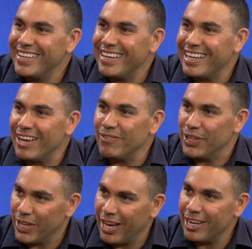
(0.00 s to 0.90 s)
and
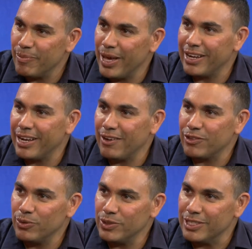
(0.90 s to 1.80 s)
having a yarn about it
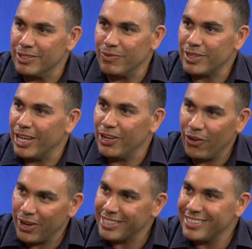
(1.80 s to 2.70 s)
afterwards and what they
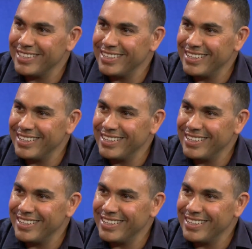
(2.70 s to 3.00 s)
liked